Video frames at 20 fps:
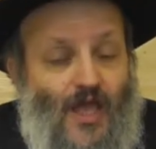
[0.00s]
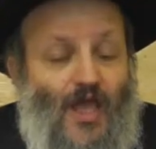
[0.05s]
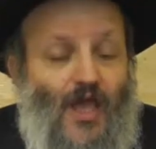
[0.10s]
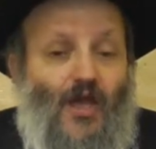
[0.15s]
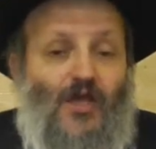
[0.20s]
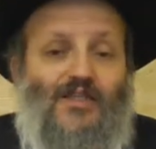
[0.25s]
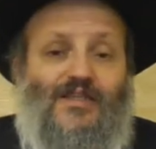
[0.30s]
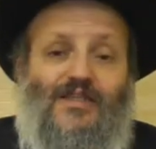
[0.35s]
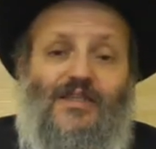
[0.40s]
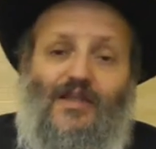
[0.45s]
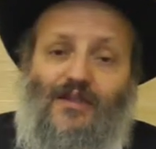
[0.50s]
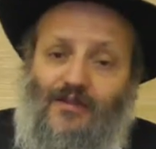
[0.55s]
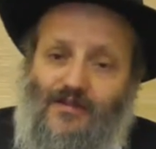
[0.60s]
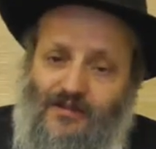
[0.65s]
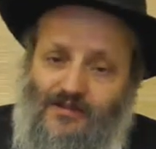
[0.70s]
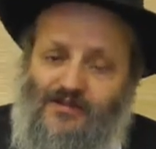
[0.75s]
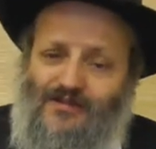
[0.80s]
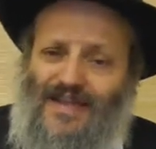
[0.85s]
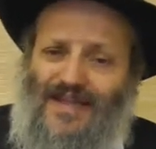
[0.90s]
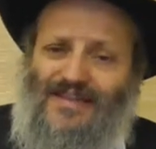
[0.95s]
And
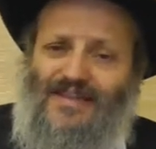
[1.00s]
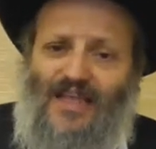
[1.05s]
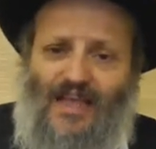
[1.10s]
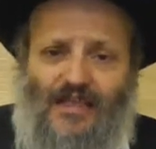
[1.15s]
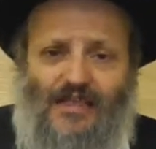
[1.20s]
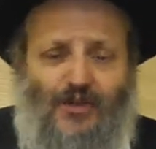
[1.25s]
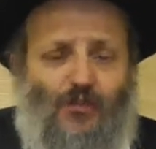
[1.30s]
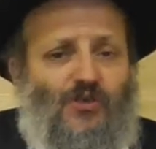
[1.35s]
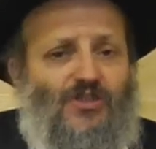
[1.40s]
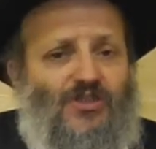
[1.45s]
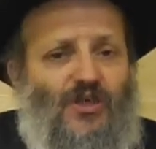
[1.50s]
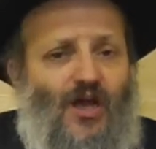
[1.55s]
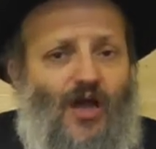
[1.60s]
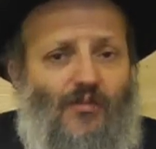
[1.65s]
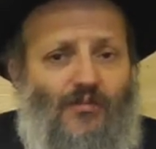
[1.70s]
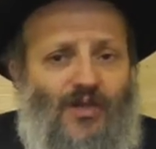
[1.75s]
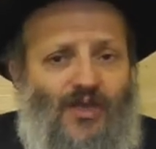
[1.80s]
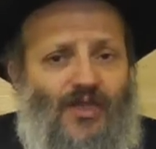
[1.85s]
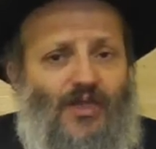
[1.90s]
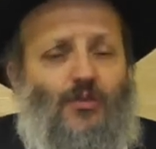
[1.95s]
that day they would
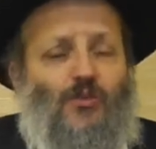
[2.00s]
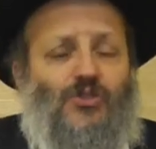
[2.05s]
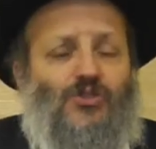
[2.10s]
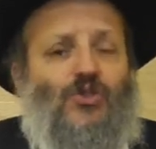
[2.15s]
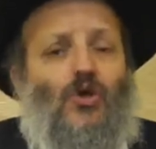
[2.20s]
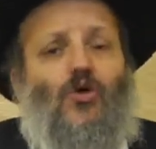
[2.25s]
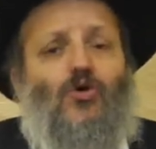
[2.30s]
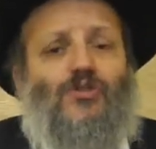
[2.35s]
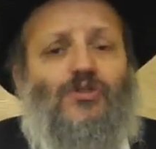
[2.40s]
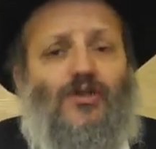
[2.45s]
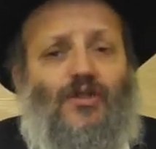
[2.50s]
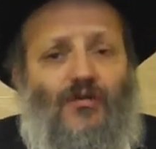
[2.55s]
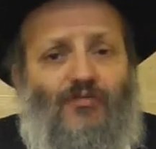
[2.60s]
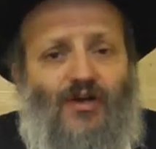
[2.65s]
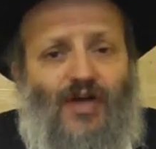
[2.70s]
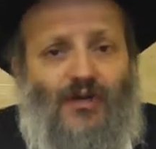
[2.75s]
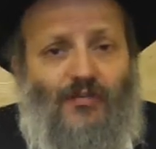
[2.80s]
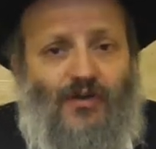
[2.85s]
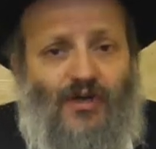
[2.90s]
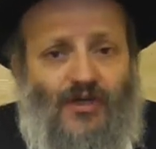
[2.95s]
come in, he would go to the
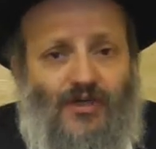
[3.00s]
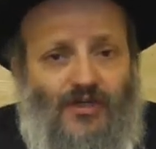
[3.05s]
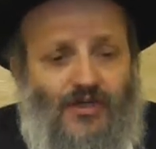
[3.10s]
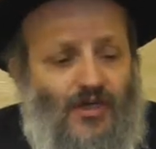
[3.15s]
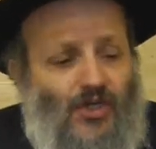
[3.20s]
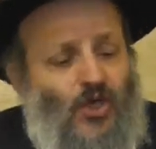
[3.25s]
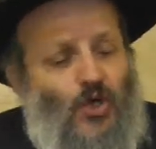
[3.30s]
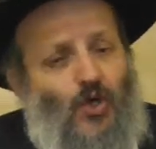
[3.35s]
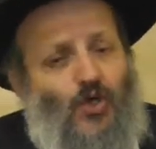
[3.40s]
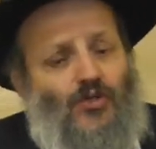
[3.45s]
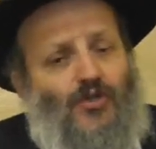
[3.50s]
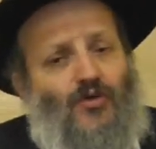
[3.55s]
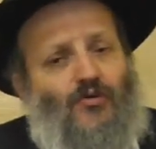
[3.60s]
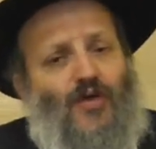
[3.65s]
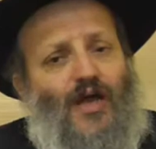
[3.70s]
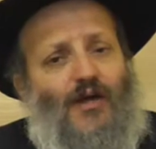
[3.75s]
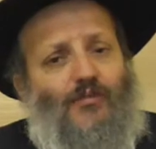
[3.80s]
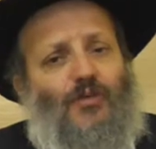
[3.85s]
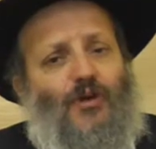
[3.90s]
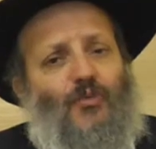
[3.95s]
rabbi, or the
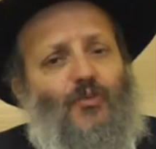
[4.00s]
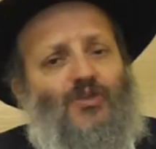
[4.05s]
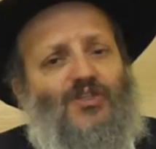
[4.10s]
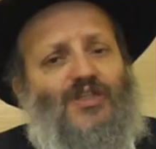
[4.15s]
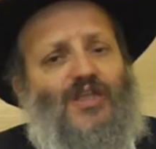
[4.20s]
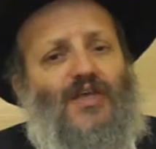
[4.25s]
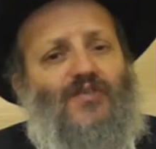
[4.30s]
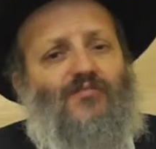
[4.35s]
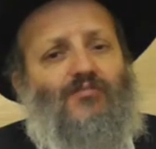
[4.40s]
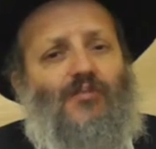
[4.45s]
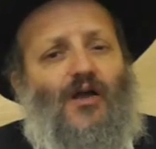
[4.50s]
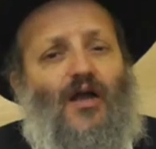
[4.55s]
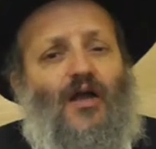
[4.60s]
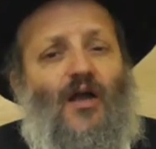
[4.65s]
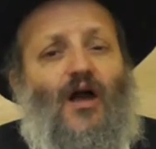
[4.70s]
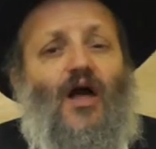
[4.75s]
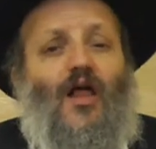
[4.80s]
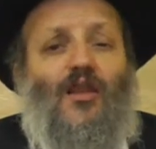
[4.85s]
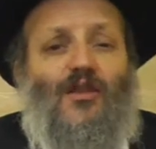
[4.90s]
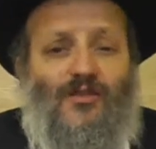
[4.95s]
rabbi would give him a
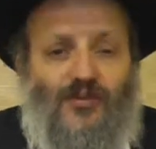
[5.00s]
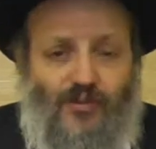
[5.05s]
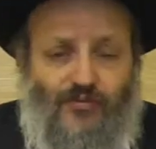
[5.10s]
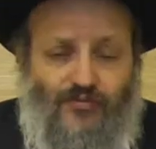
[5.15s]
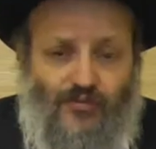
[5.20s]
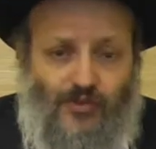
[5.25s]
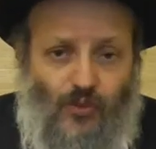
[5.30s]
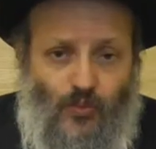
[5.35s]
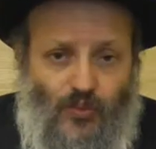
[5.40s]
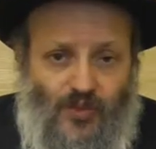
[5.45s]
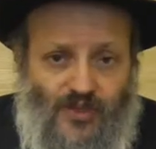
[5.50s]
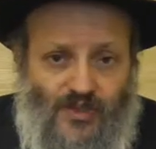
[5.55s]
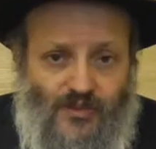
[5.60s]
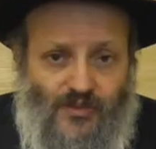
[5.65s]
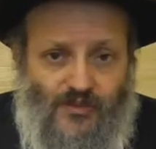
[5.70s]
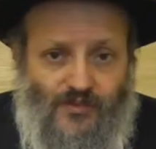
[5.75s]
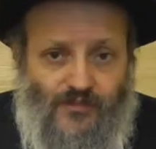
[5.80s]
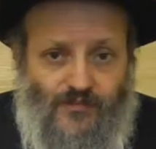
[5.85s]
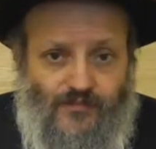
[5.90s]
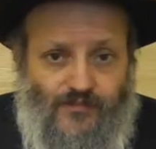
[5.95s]
calendar for the
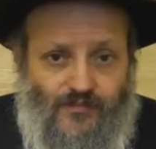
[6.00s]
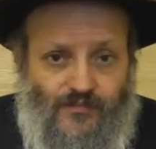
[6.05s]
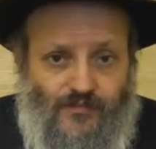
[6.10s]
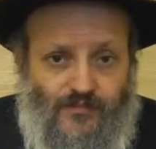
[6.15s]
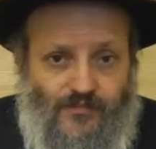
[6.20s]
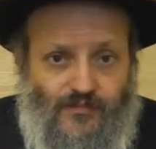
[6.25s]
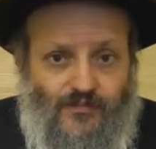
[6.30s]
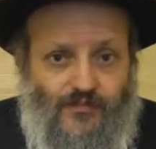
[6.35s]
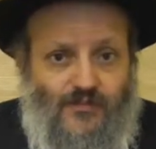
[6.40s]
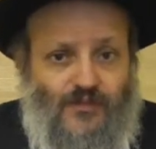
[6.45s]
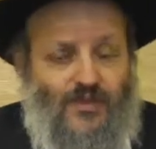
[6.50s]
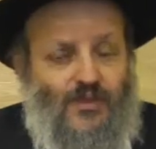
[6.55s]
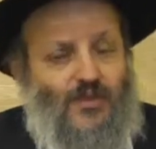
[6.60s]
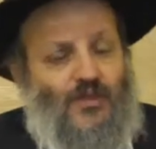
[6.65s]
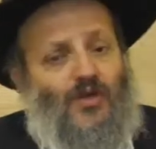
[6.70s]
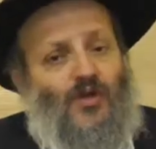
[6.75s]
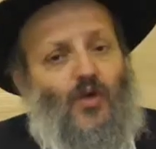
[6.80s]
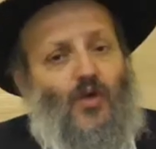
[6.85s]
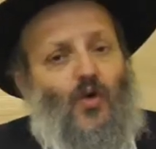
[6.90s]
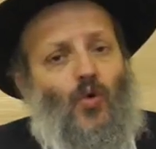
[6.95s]
week.
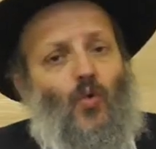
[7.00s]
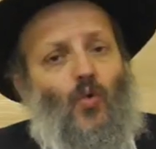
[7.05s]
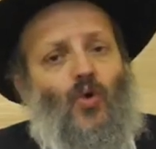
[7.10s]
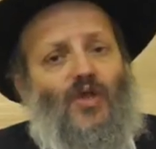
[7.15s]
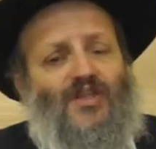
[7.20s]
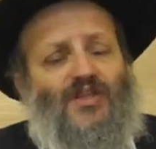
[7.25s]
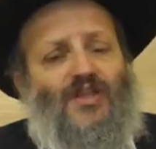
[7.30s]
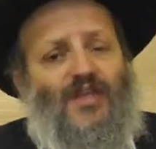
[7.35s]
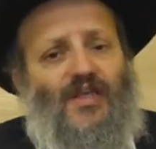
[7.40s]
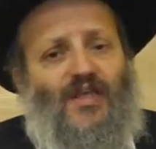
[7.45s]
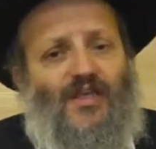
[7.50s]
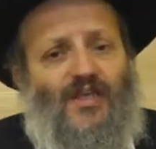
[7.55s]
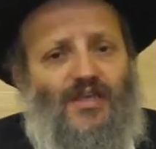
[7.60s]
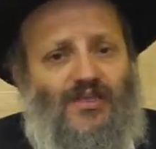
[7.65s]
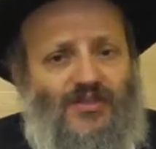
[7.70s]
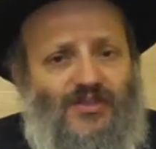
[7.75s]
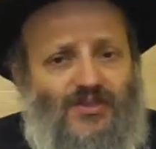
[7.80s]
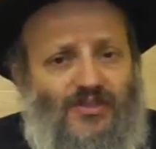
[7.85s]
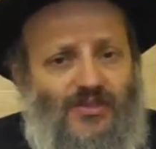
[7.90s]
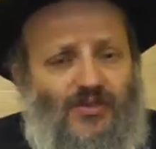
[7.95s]
What day it
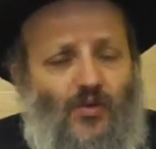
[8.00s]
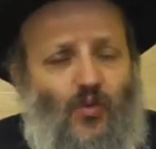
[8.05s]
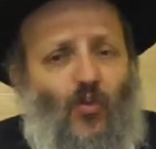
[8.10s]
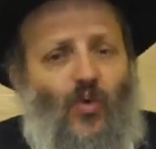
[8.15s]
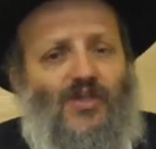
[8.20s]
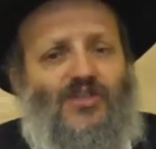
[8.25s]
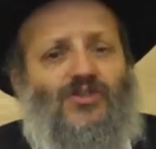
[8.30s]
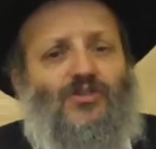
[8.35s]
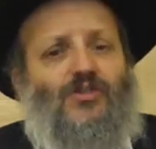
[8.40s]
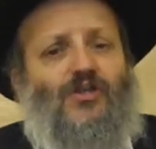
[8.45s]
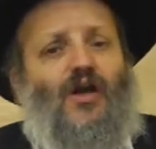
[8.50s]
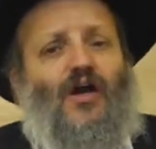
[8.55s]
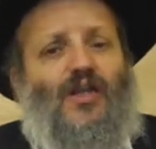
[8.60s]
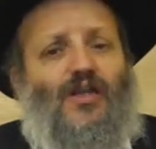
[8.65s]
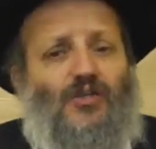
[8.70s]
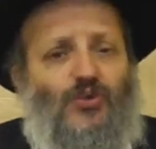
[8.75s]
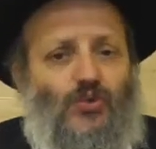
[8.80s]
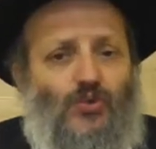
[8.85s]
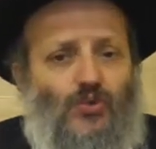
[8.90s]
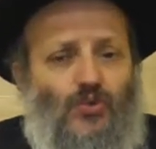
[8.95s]
is, what you got
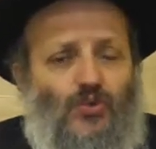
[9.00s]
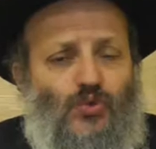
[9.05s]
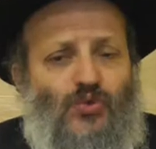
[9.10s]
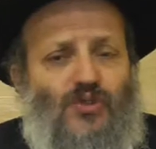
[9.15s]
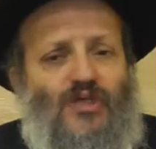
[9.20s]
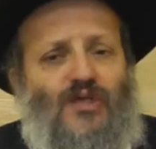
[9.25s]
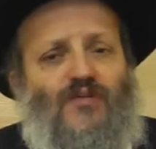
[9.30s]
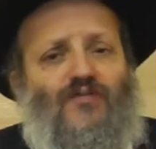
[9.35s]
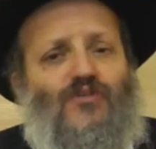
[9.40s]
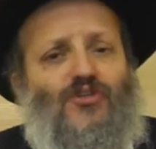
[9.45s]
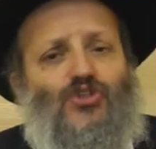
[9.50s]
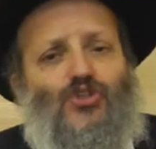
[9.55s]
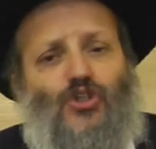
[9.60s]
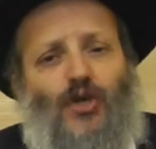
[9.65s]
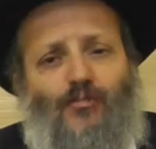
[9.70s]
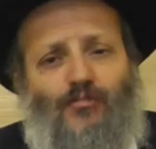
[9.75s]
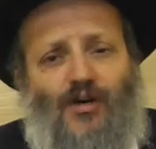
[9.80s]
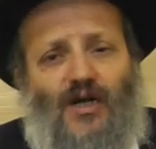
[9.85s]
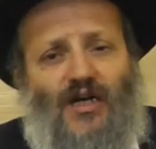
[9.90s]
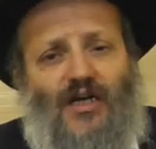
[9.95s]
to do, if it's
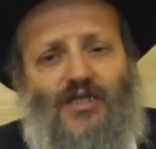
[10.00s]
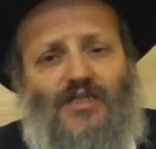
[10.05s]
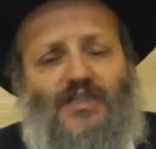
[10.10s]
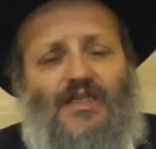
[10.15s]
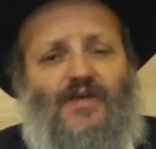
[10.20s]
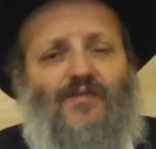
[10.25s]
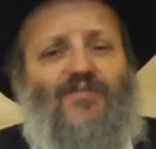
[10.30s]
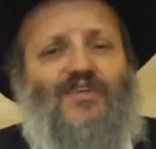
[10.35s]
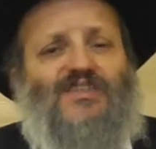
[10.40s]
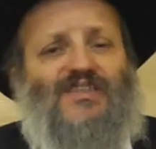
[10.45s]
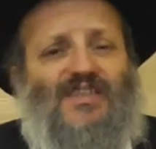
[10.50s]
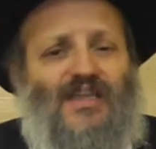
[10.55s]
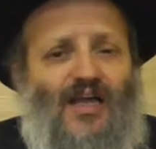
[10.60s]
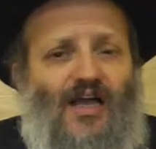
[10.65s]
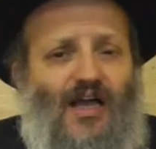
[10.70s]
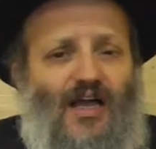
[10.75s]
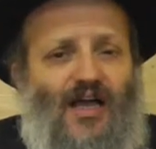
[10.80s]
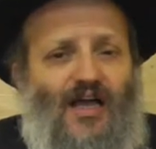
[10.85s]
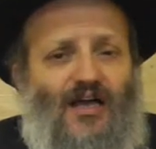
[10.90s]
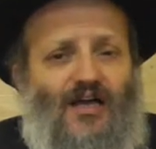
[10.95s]
Shabbat, if it's
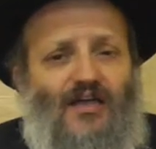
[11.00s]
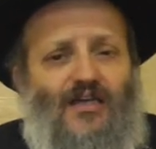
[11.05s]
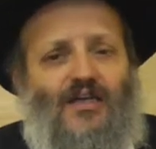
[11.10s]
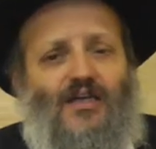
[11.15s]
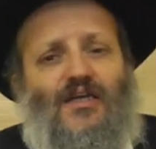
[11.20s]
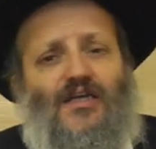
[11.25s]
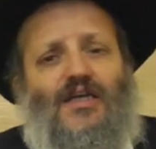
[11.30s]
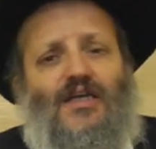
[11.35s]
Chag,